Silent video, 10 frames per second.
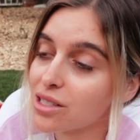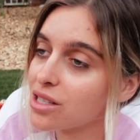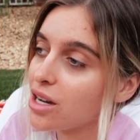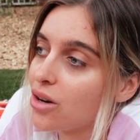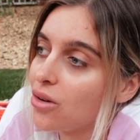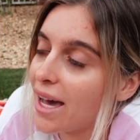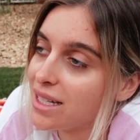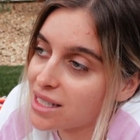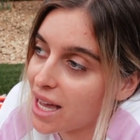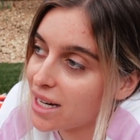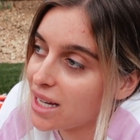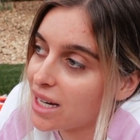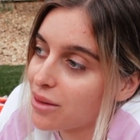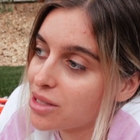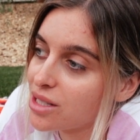So I decided
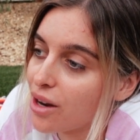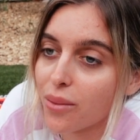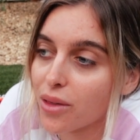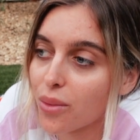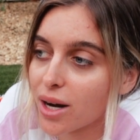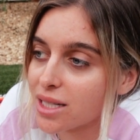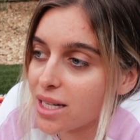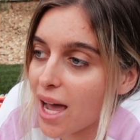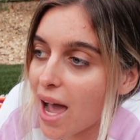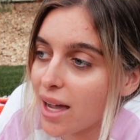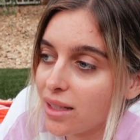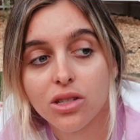I was done with work today,